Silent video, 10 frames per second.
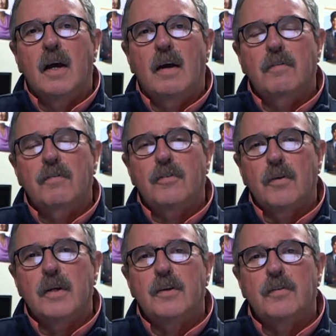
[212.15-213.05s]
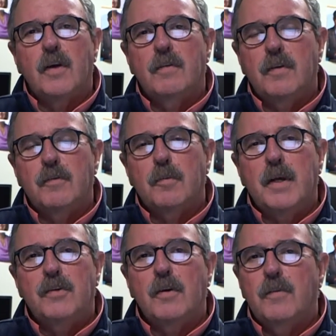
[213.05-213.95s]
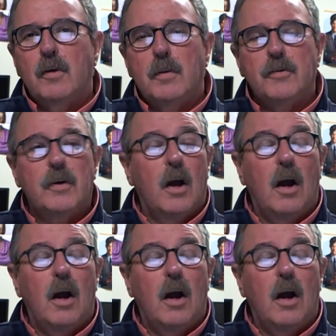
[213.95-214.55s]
of storage of information available to it.